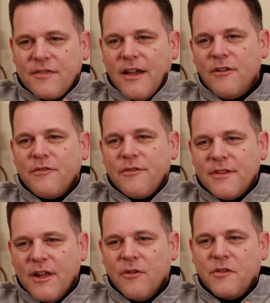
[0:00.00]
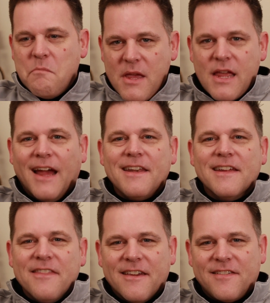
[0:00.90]
himself, you know, it's me, I
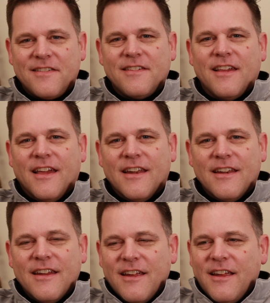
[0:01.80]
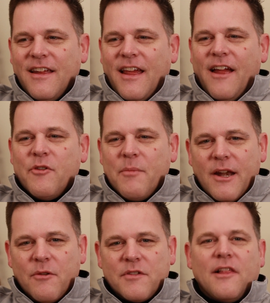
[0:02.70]
did this. And
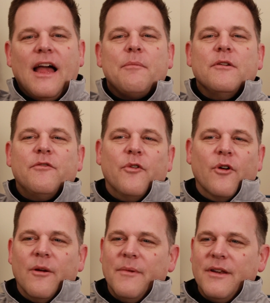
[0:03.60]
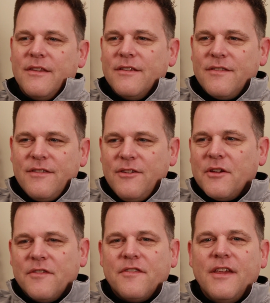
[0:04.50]
everybody was clapping for him, and you
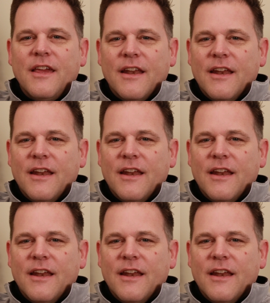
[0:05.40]
could see